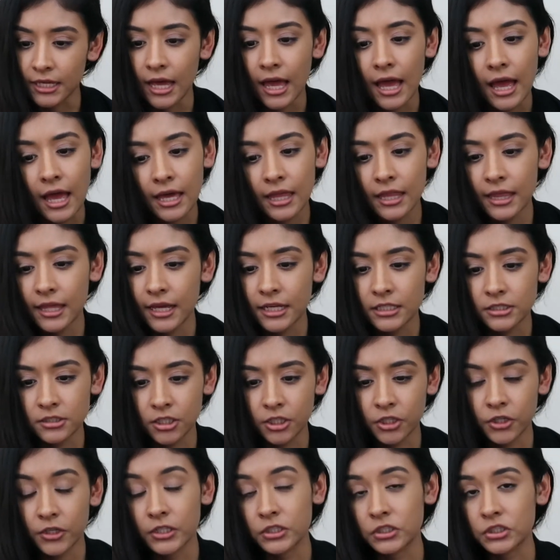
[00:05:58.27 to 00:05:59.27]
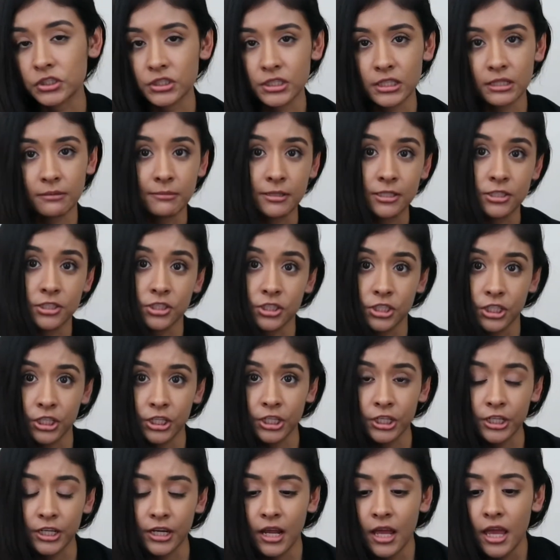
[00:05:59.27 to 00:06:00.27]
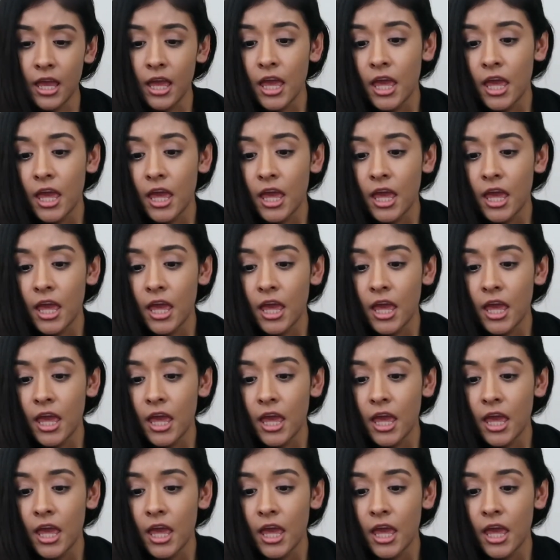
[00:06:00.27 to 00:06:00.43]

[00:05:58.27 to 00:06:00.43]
hi, like I saw you interested in my skirt.